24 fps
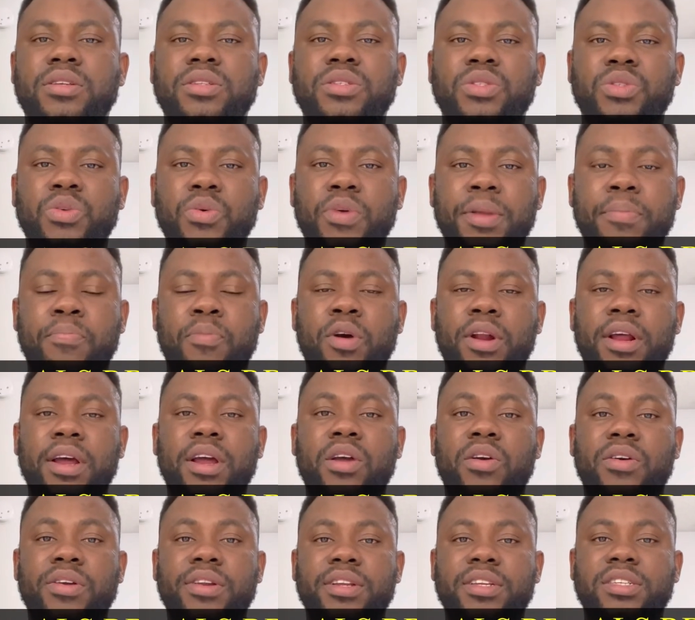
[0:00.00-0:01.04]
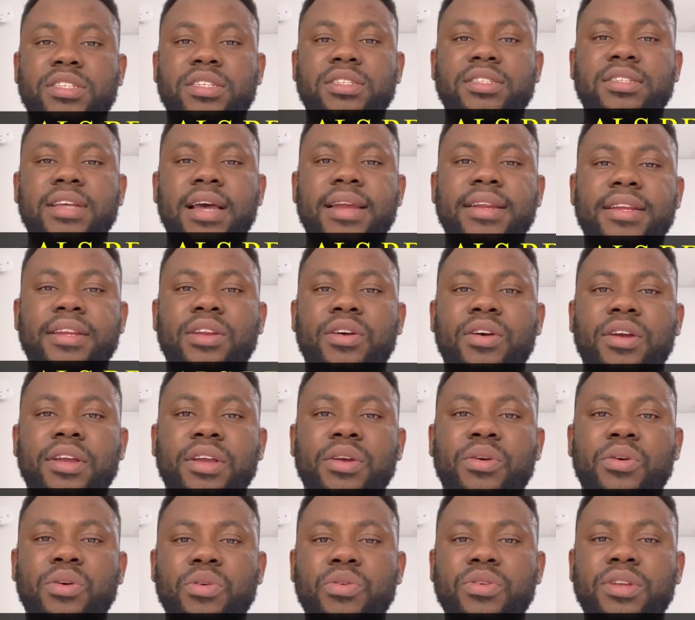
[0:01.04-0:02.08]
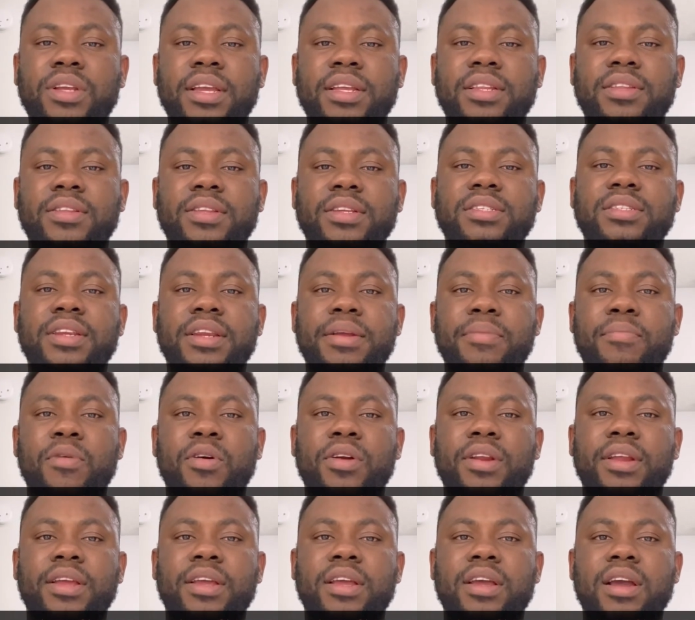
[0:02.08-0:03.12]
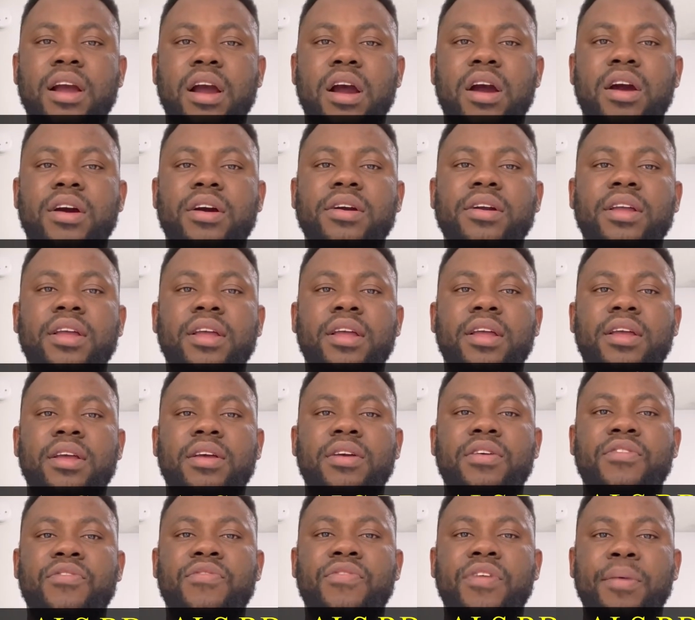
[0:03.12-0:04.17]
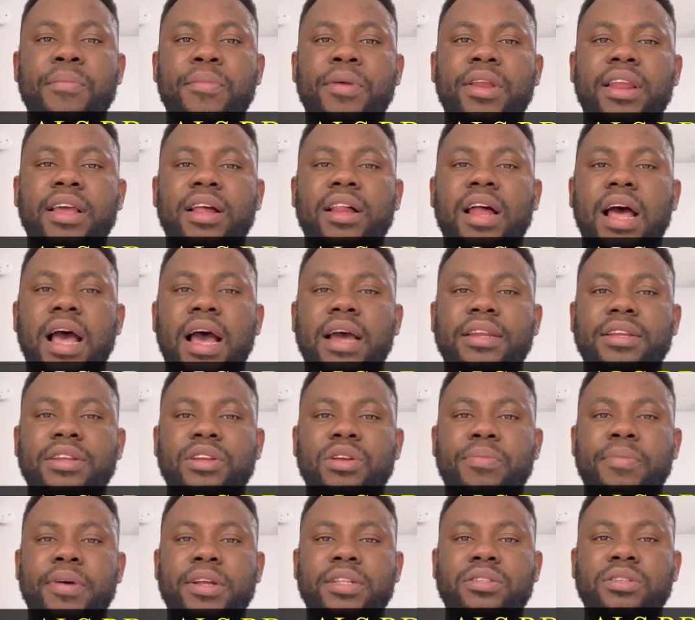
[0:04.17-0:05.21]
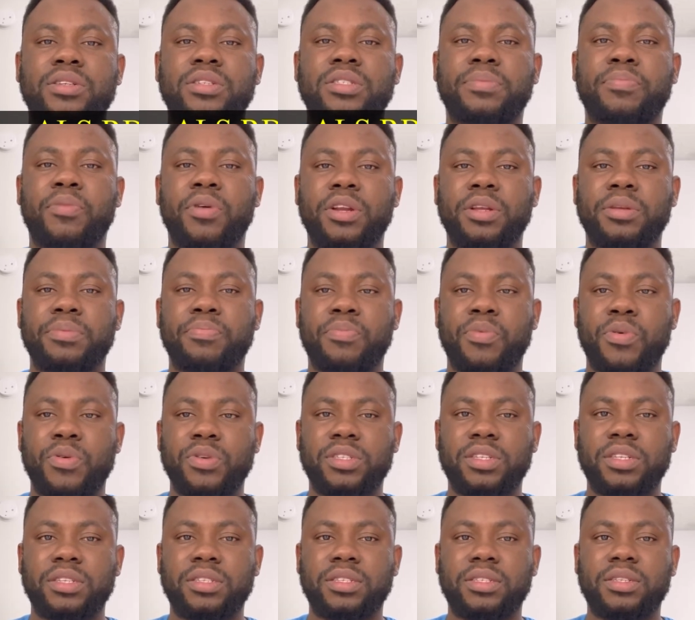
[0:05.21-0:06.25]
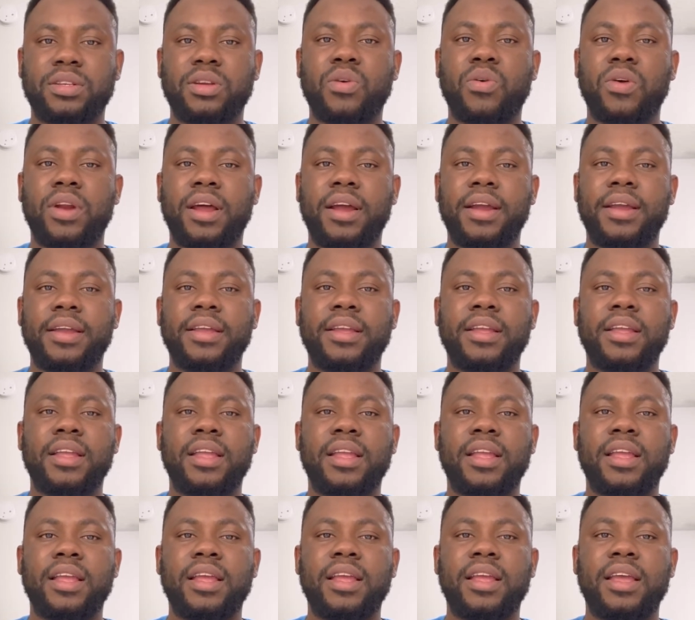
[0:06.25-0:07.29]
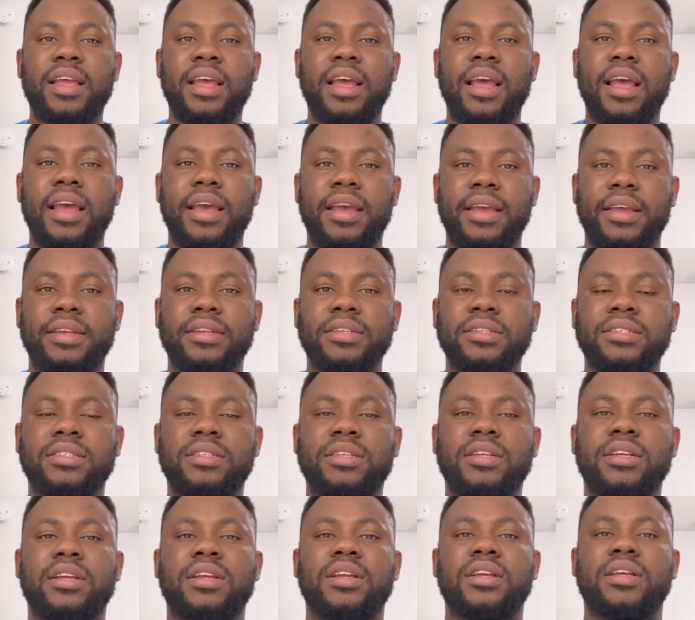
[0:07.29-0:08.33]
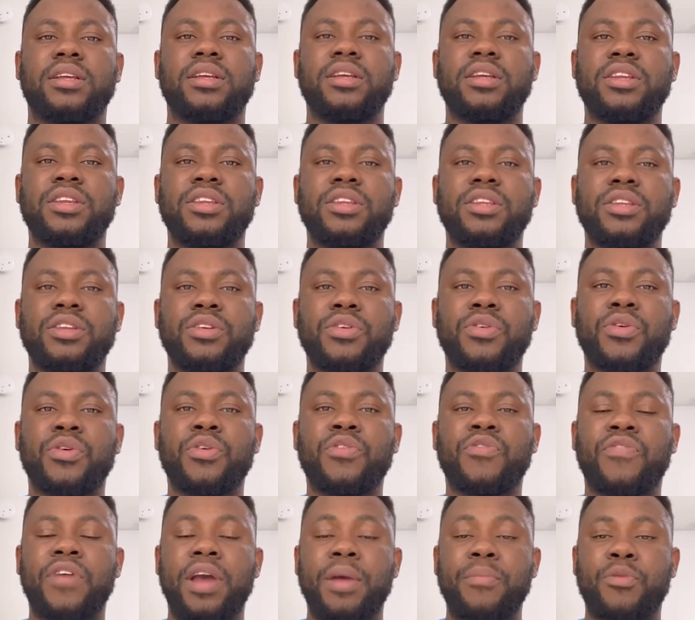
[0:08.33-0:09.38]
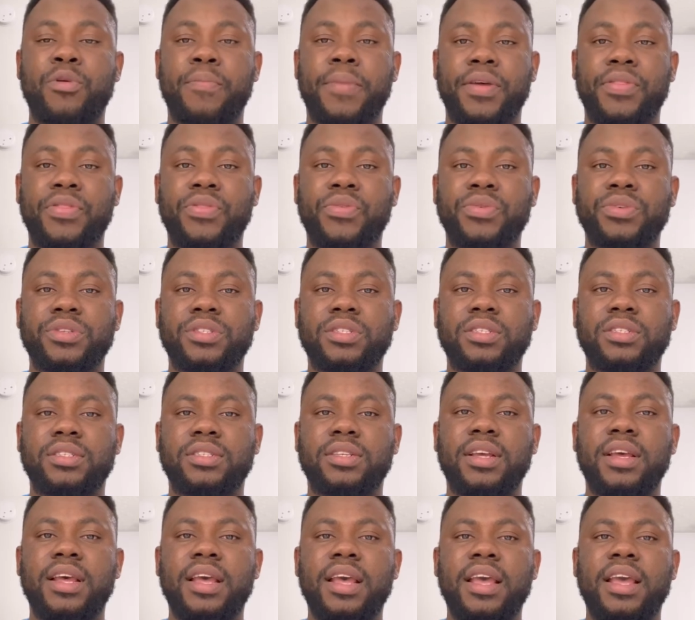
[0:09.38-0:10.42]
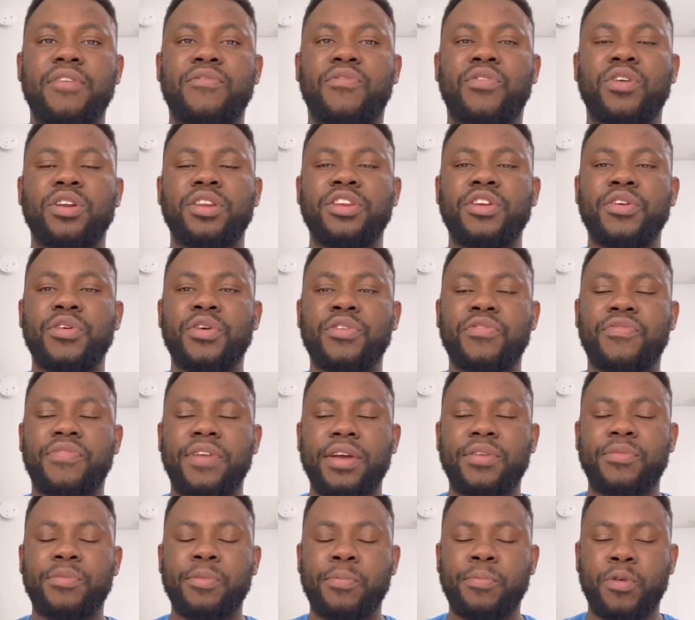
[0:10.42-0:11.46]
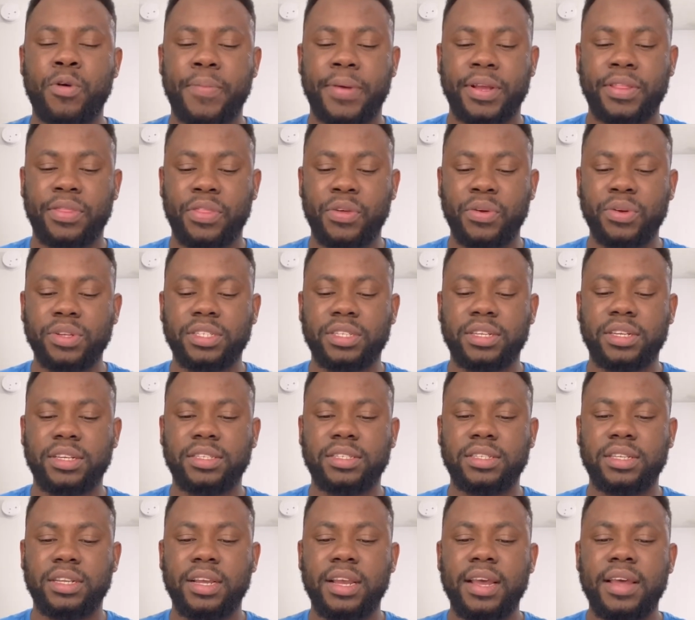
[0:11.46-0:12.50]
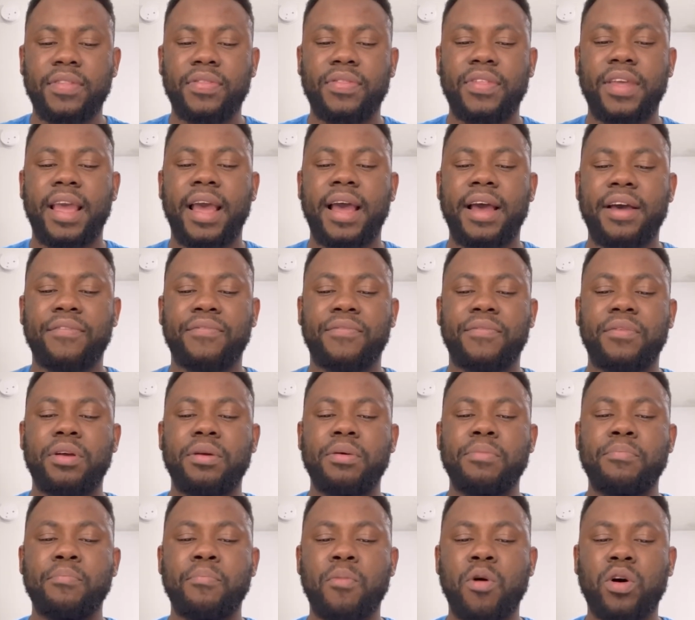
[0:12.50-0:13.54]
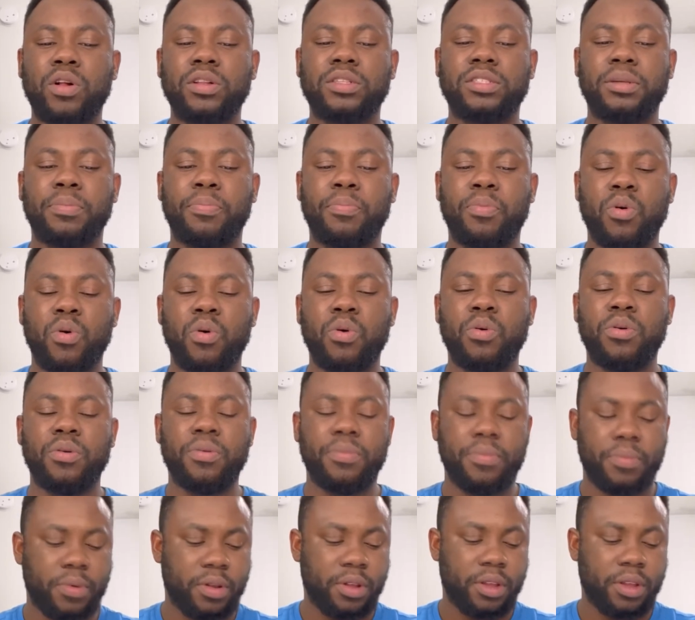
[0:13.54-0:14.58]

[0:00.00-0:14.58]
Two important conditions I did not include in this mnemonic are familial adenomatous polyposis coli and neurofibromatosis. For neurofibromatosis, they have multiple